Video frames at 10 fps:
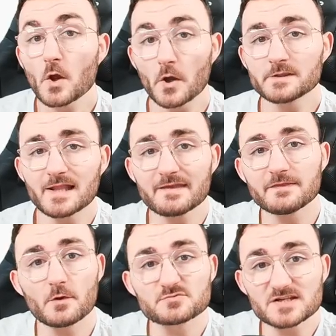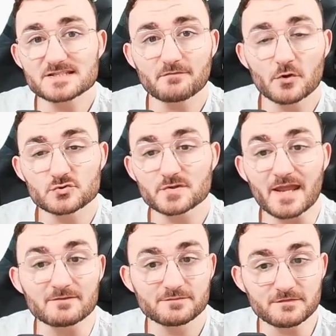Unlike the Object
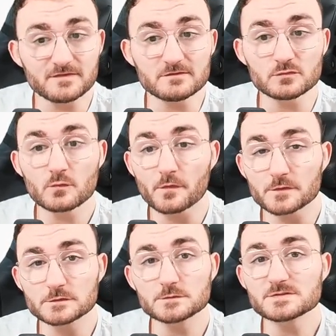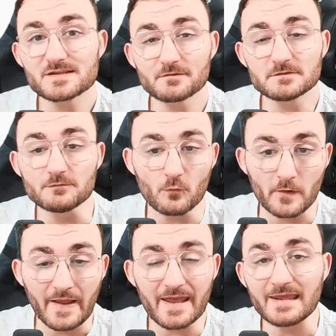752, the
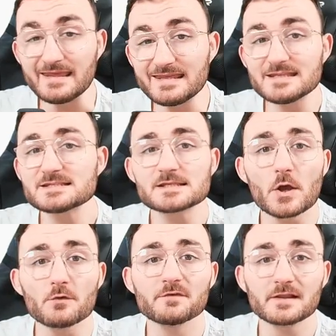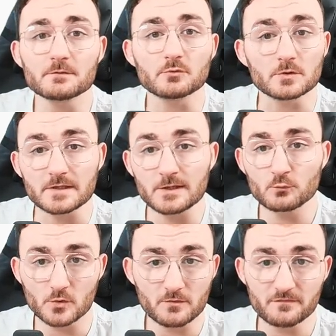274A is available in
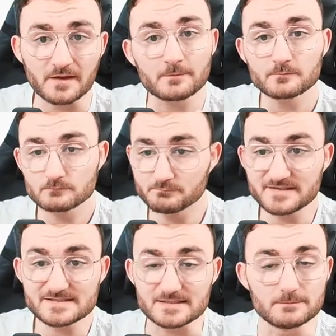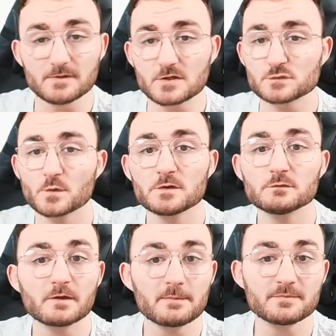World of Tank PC, because when you
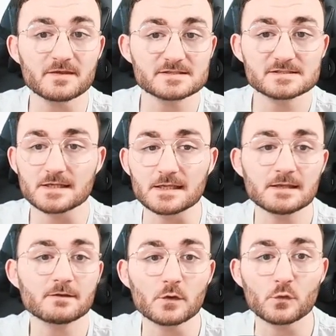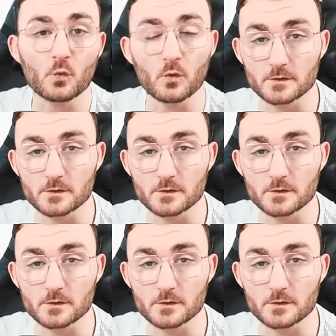type this in your